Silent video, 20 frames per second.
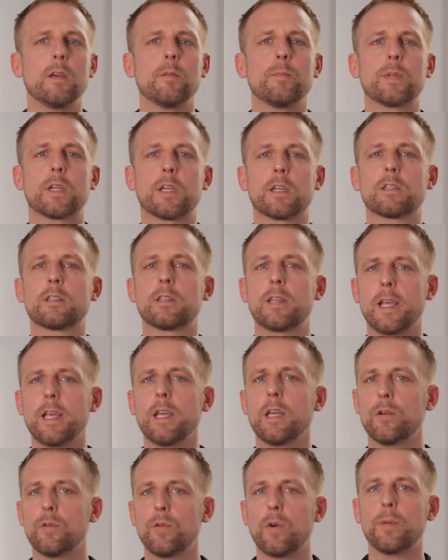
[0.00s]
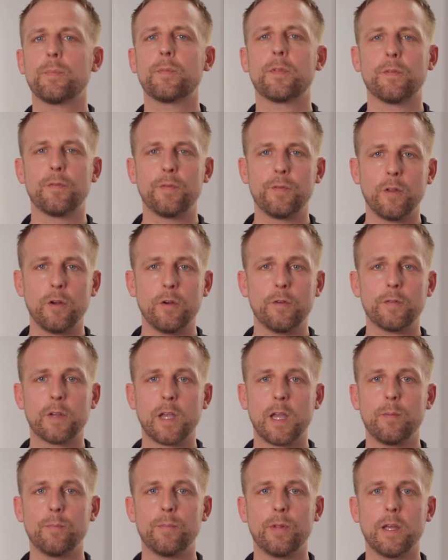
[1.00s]
because they interrupt the flow of
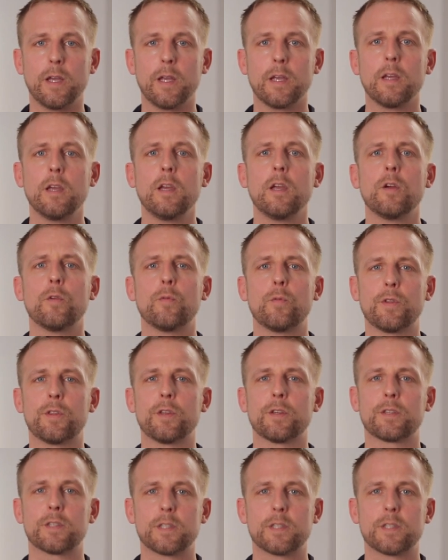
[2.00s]
gameplay with a